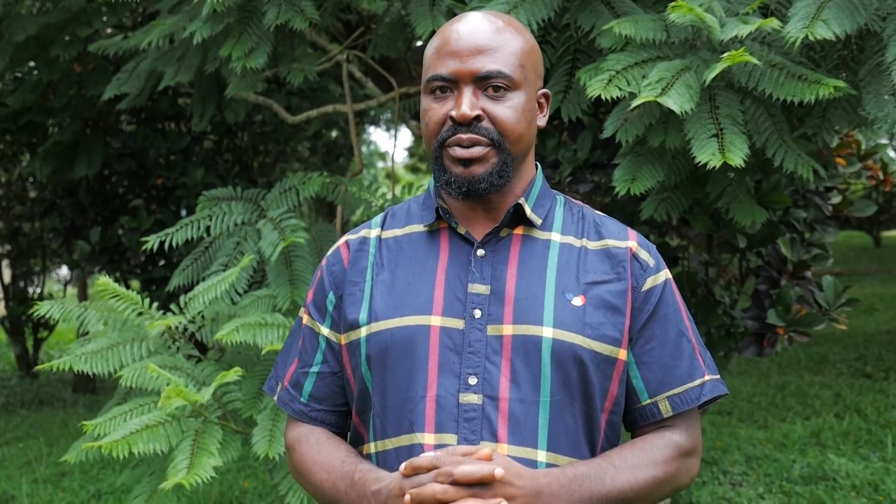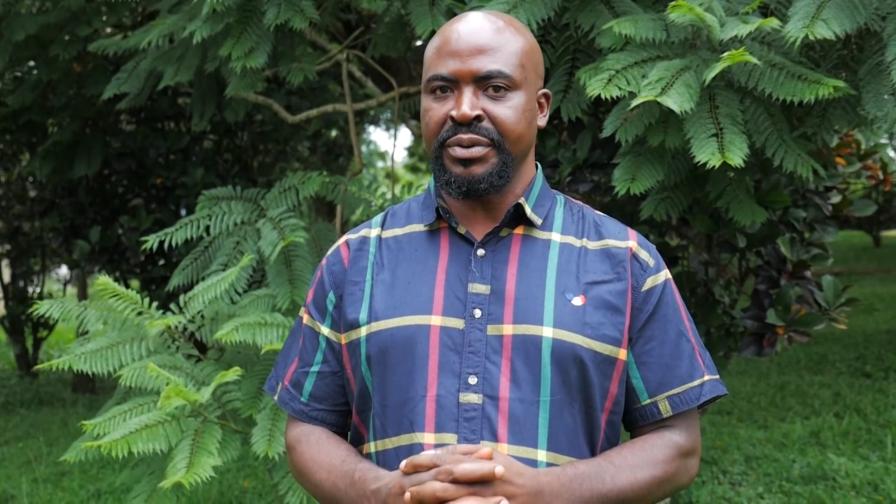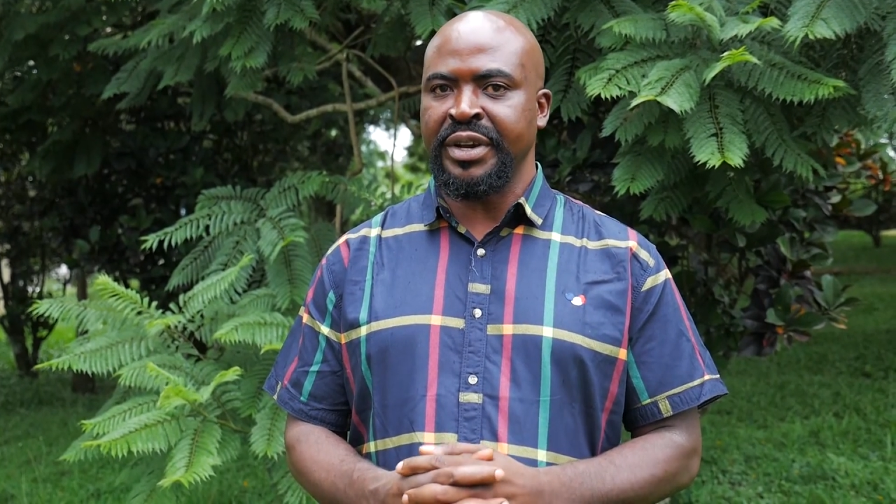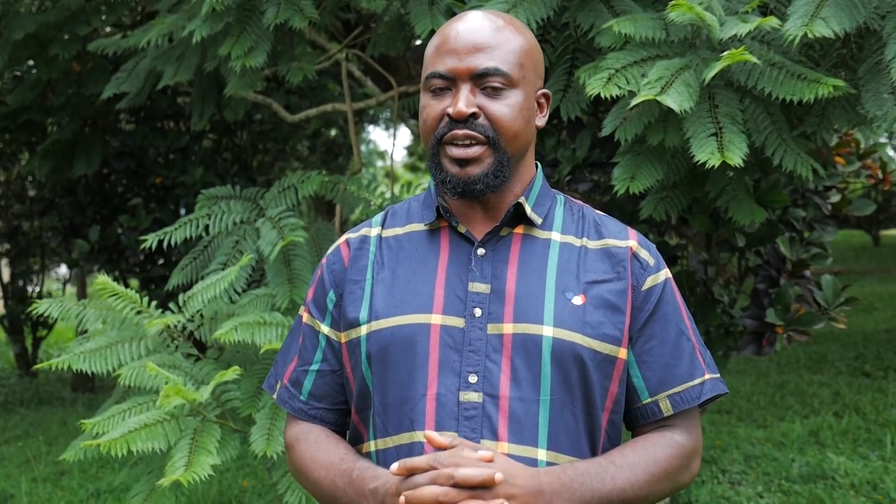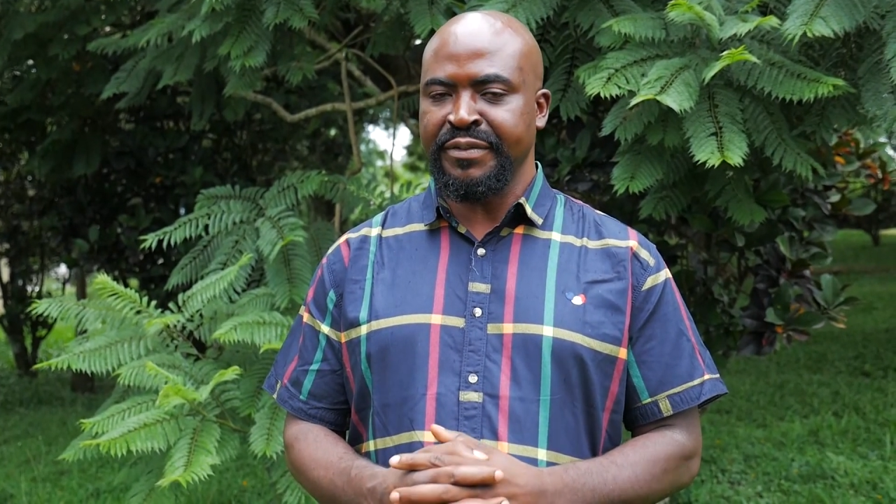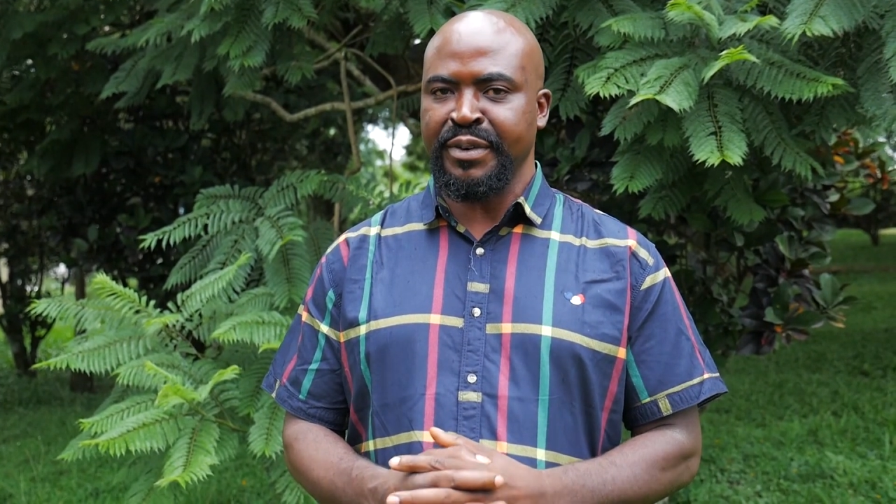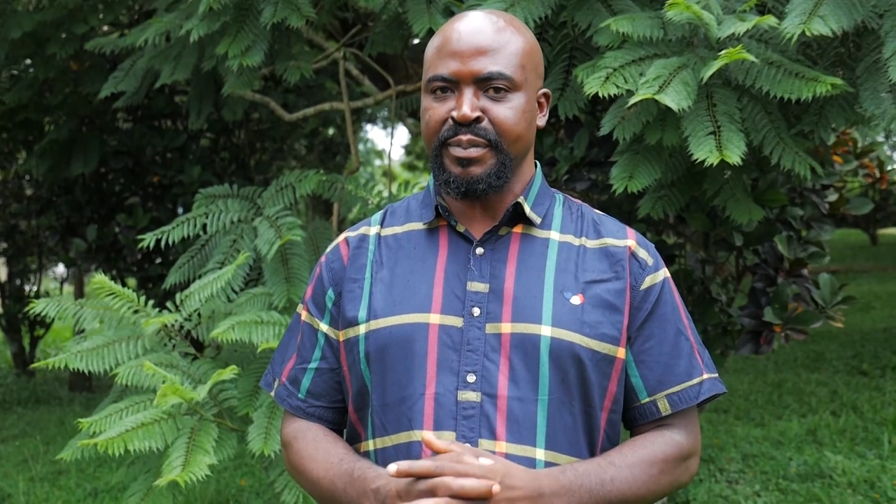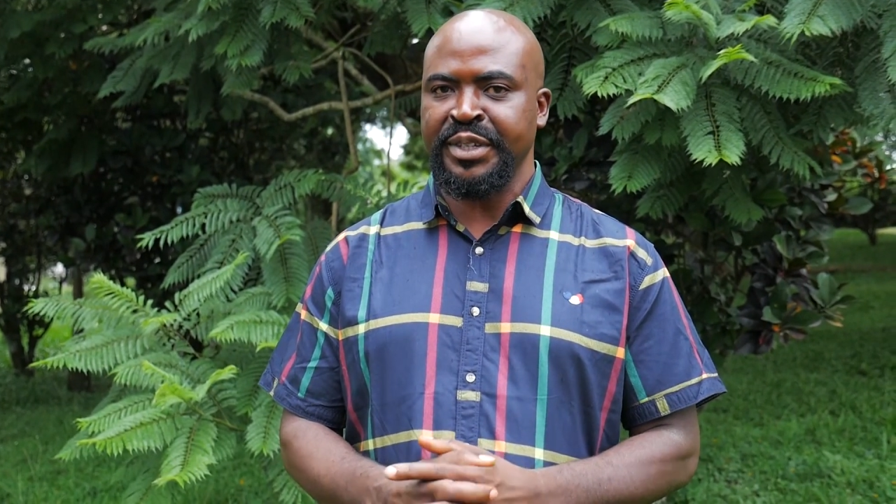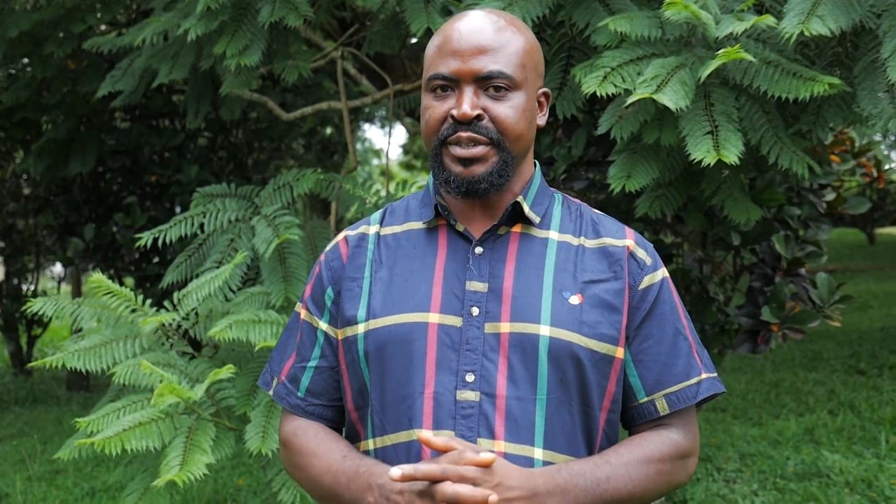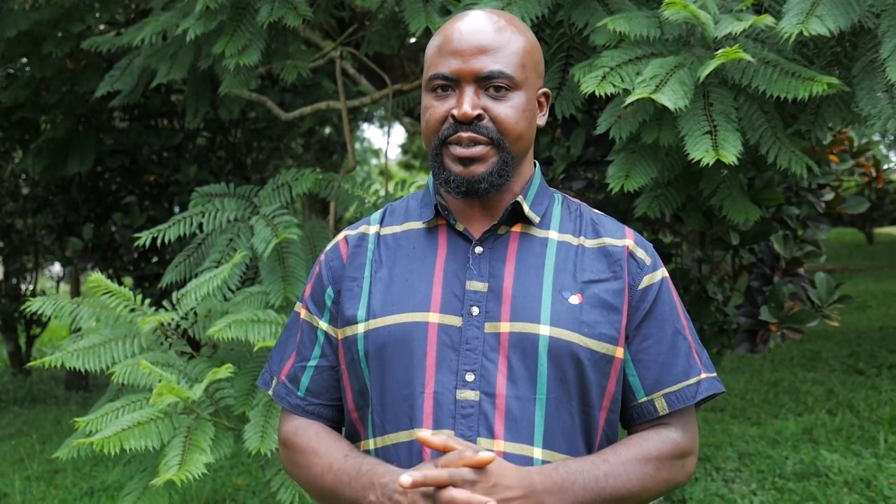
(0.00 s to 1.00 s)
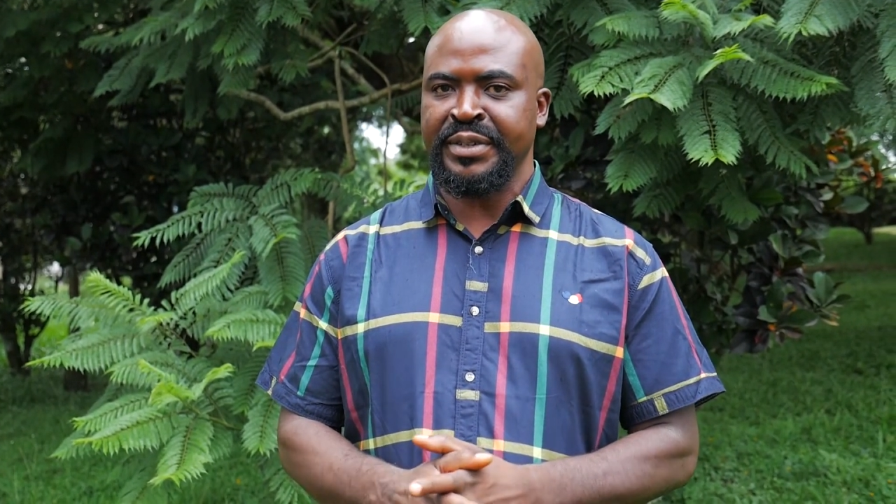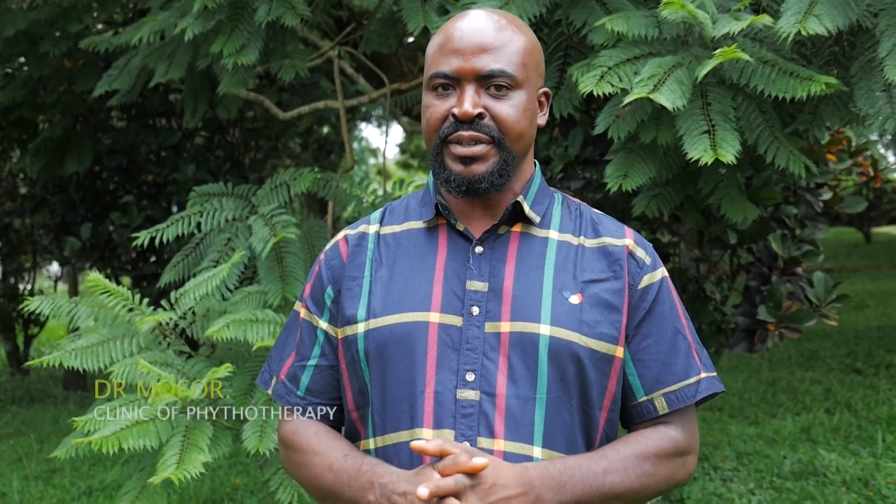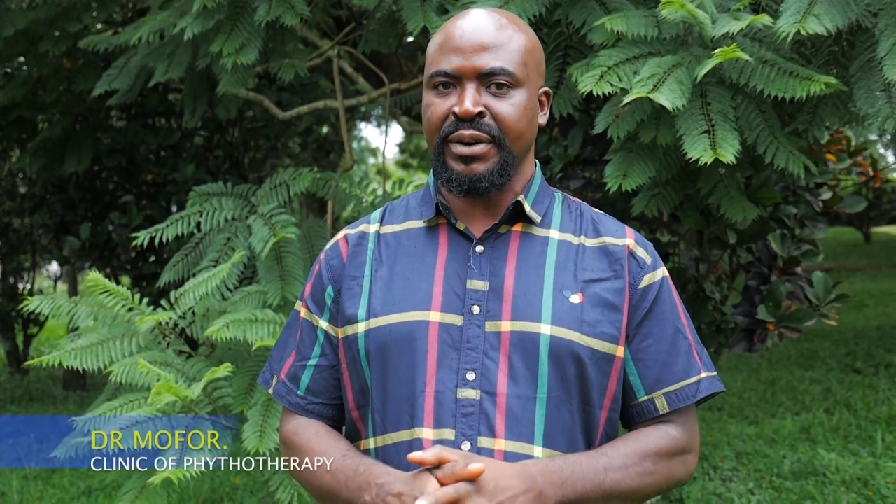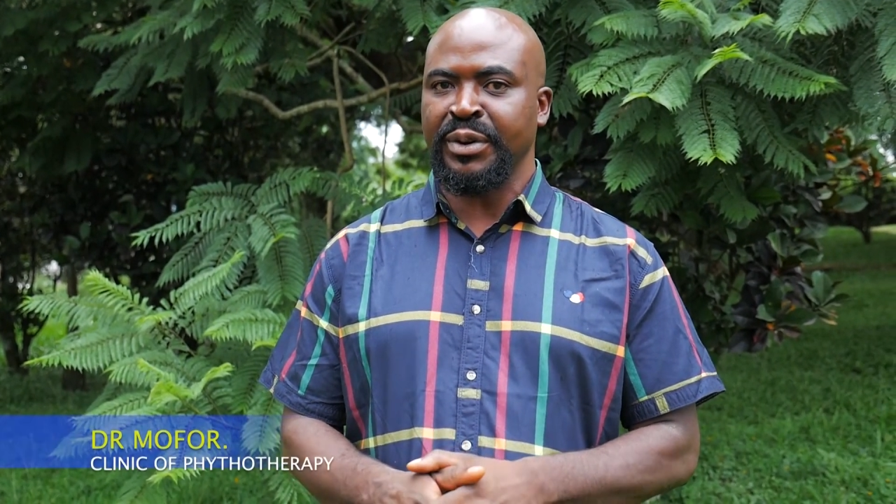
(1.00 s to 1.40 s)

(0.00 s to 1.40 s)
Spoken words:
you information